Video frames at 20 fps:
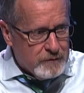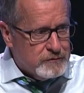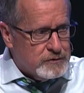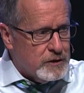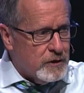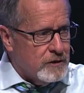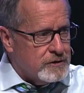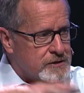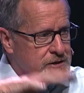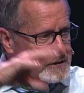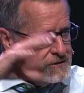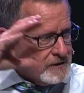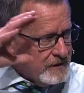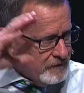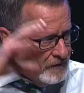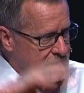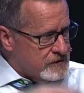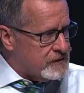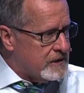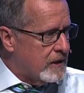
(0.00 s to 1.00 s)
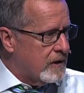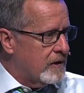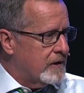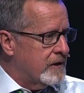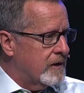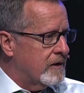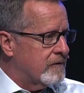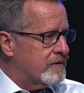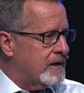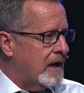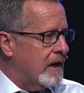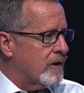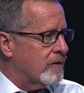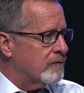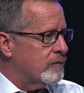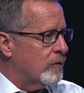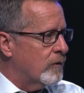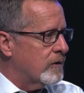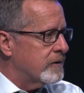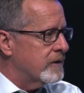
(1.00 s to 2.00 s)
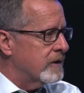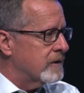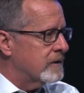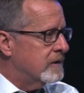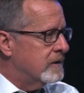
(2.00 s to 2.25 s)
churches in this area of California,